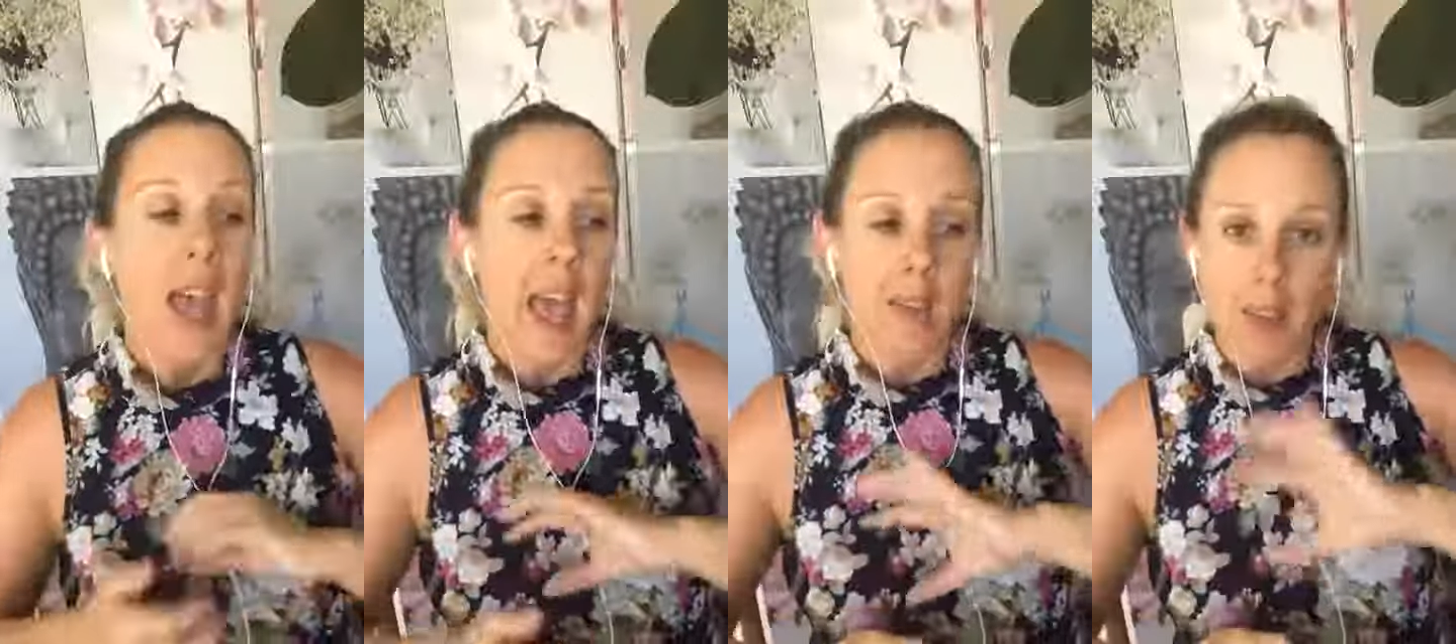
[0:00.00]

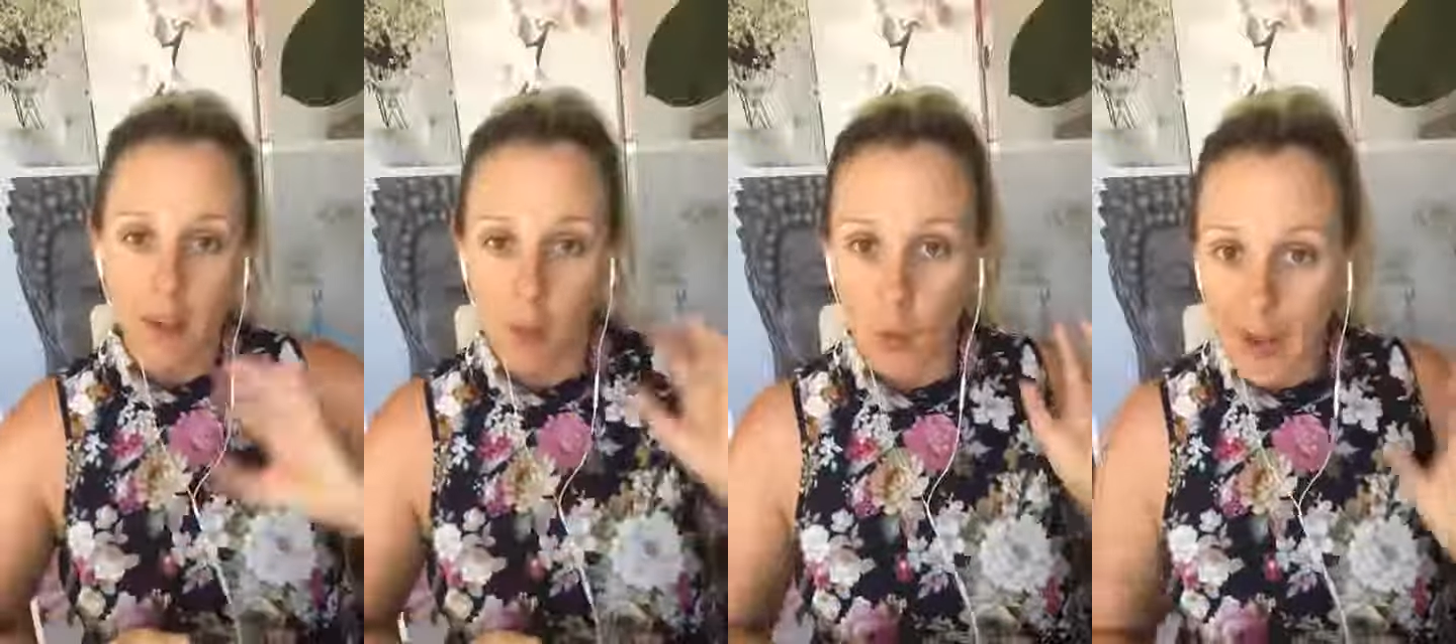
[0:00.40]
And then
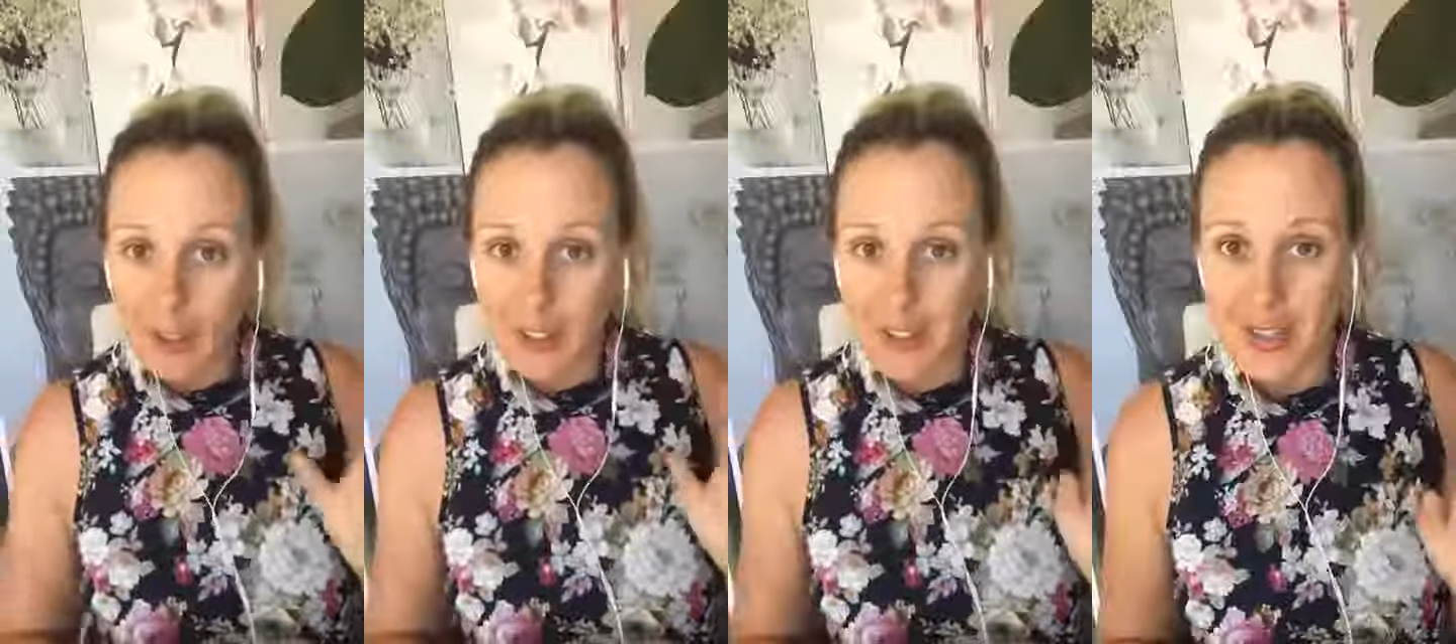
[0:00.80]
if weight
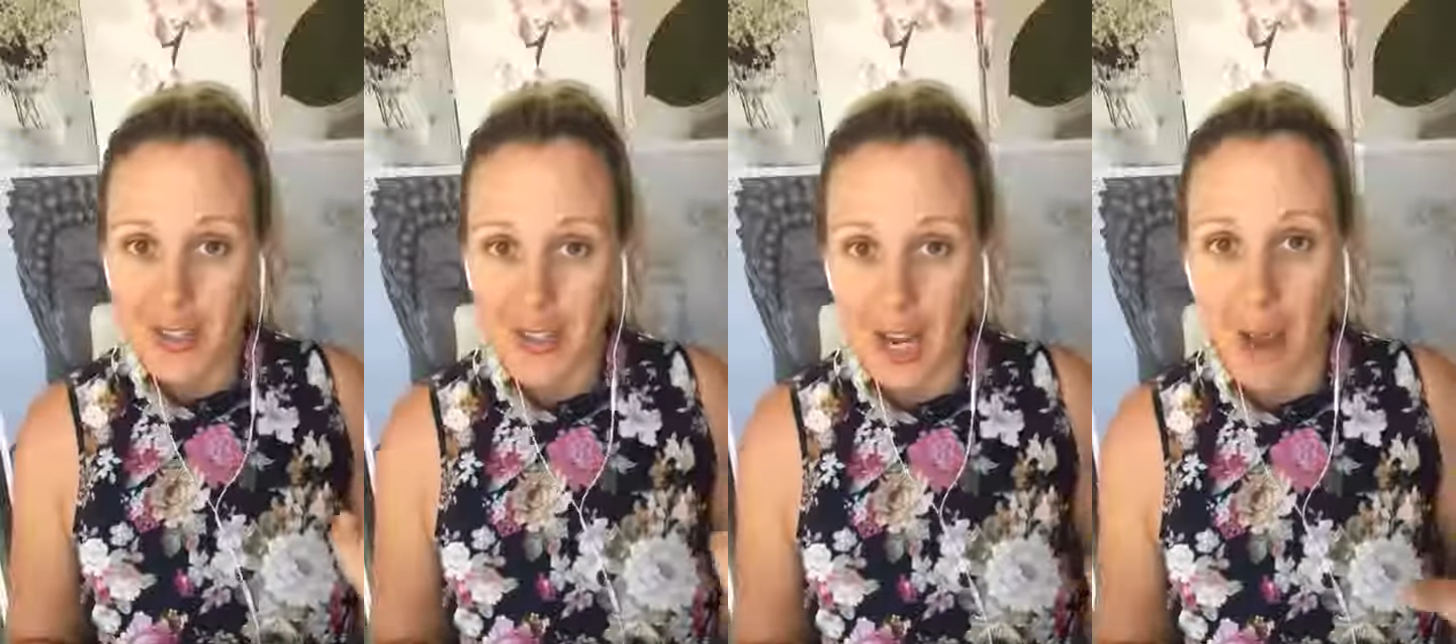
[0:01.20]
loss is
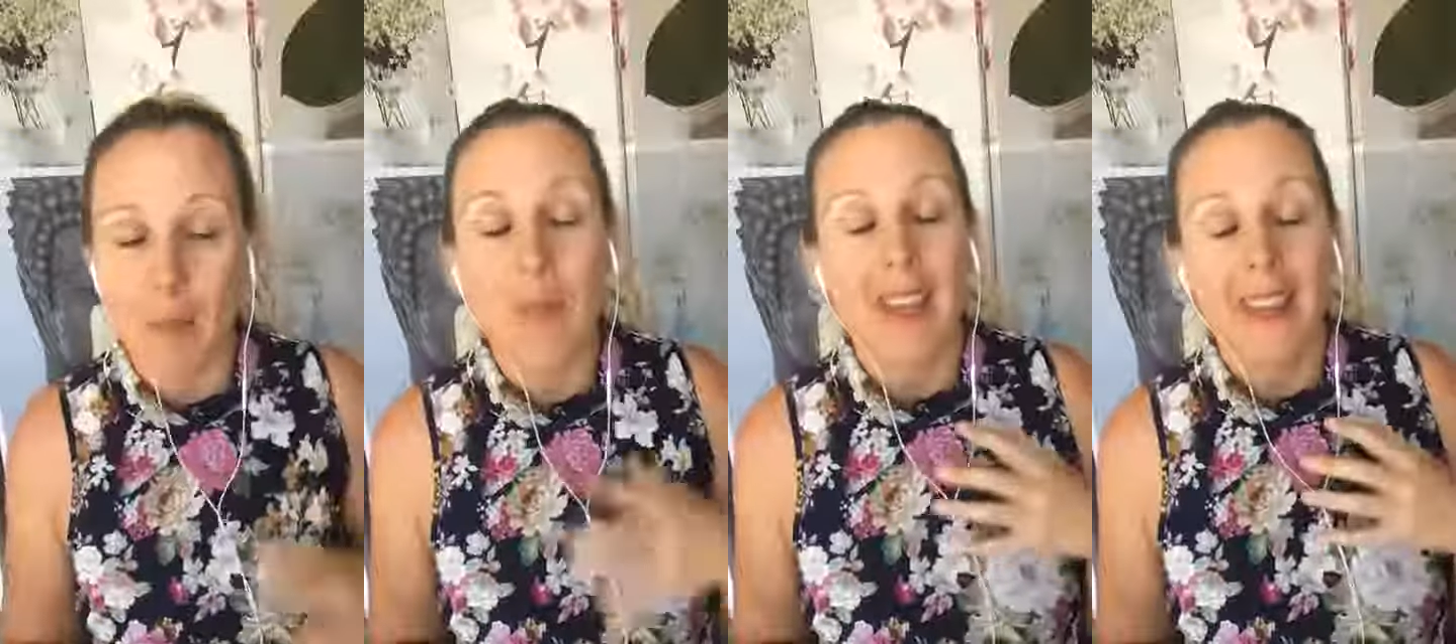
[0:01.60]
your
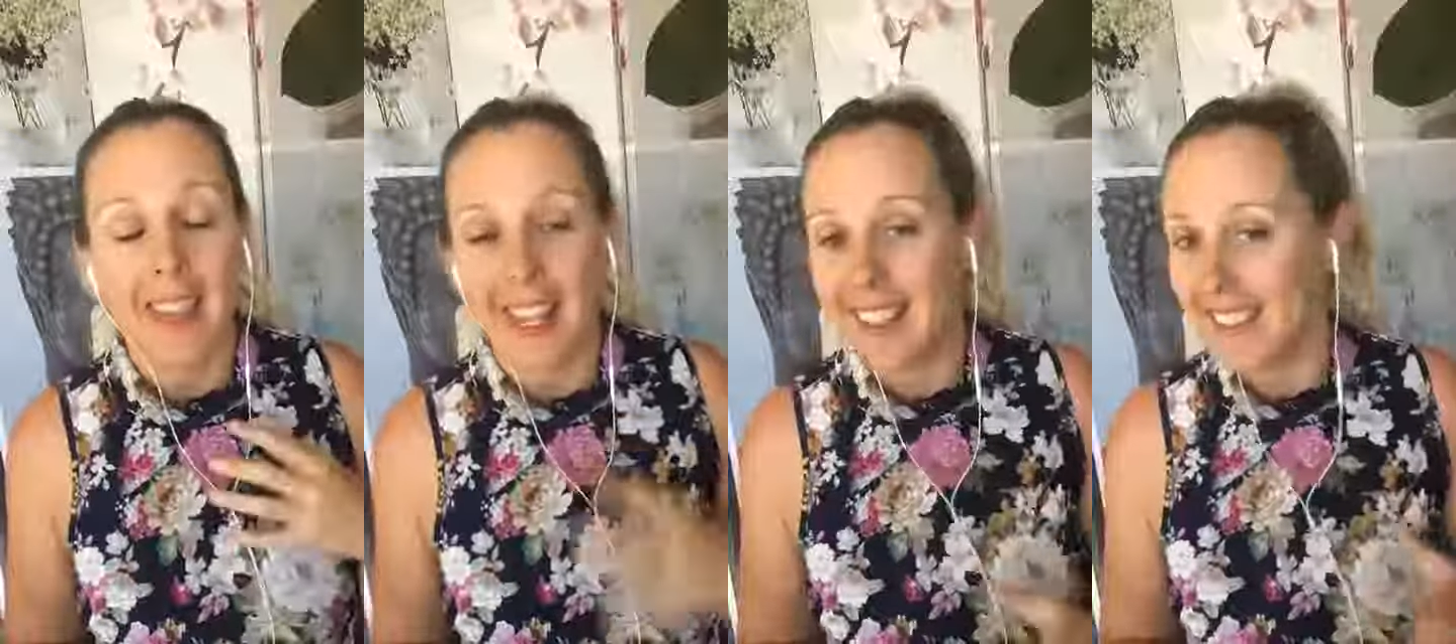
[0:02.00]
jam,
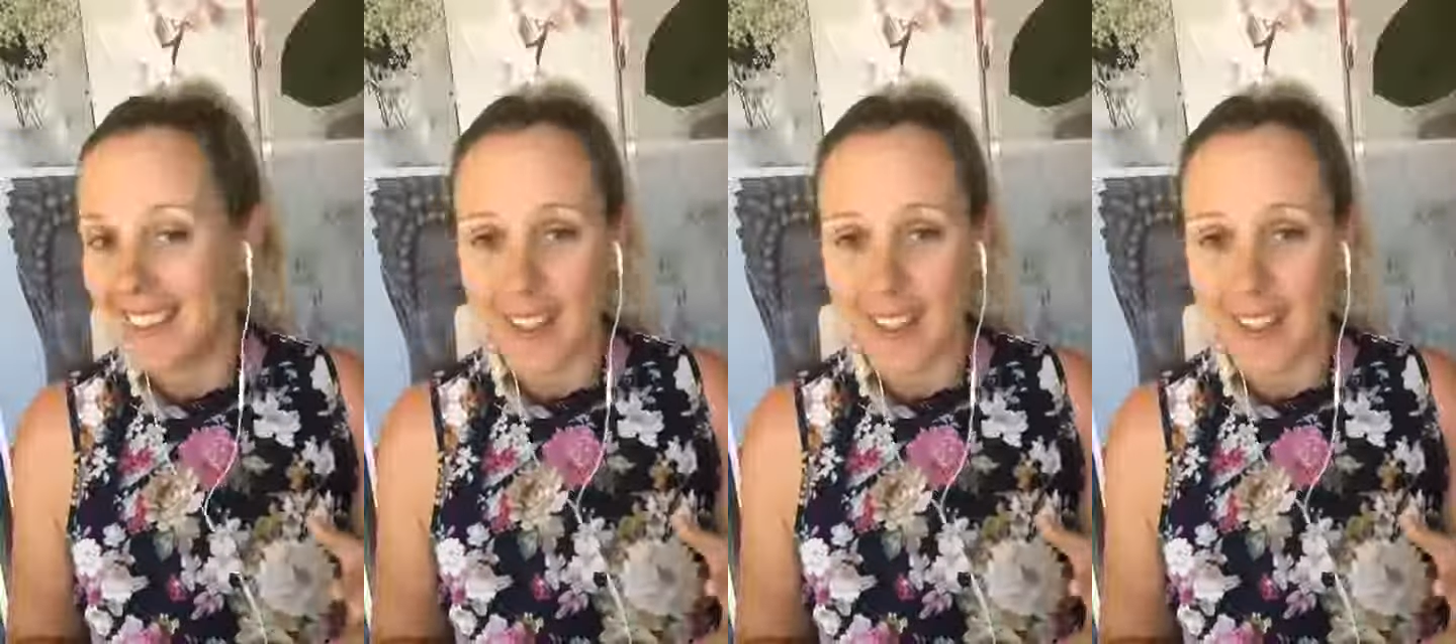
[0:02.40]
then,